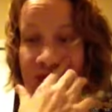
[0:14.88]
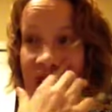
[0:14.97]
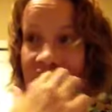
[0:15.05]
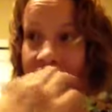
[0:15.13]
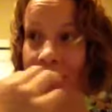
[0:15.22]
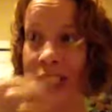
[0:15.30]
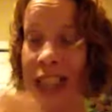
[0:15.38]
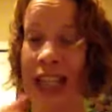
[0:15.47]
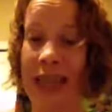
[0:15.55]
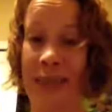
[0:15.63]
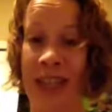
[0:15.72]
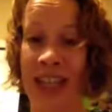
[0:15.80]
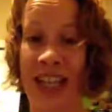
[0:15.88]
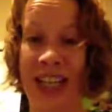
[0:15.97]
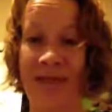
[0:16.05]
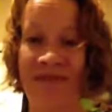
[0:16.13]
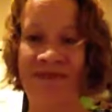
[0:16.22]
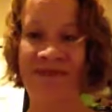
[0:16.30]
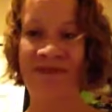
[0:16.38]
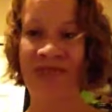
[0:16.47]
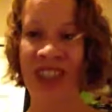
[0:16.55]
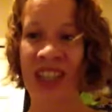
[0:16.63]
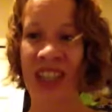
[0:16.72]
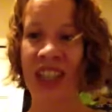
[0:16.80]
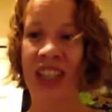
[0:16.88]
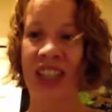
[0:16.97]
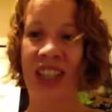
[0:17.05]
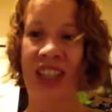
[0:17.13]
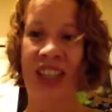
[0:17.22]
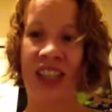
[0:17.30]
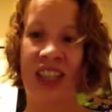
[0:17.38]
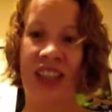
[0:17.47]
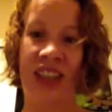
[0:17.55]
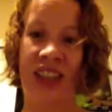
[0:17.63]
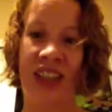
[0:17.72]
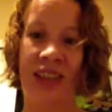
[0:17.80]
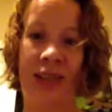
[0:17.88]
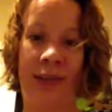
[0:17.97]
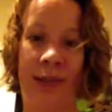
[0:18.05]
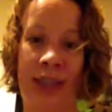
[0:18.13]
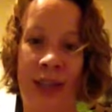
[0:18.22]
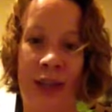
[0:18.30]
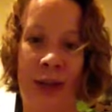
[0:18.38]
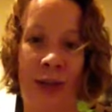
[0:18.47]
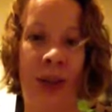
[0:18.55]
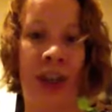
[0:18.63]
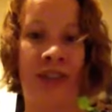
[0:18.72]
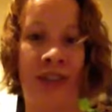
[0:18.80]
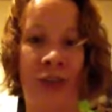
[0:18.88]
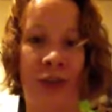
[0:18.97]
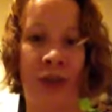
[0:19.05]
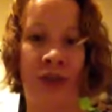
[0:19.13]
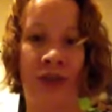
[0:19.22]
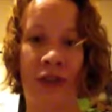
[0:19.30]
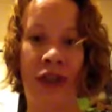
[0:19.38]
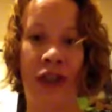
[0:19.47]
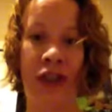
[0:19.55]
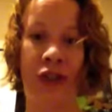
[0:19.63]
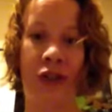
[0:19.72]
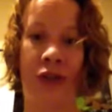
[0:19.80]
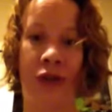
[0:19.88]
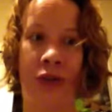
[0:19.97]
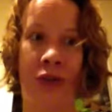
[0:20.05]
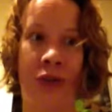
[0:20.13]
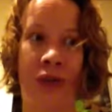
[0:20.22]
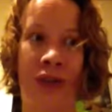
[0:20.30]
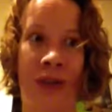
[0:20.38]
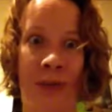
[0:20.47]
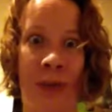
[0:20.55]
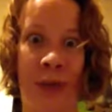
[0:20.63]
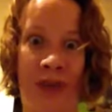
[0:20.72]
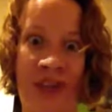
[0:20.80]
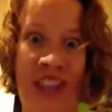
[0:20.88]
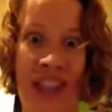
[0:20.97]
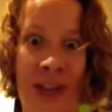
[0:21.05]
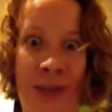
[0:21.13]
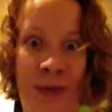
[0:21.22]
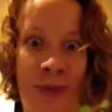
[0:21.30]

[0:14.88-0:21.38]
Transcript: So today's Monday. My alarm went off at 12:30 to upload a video.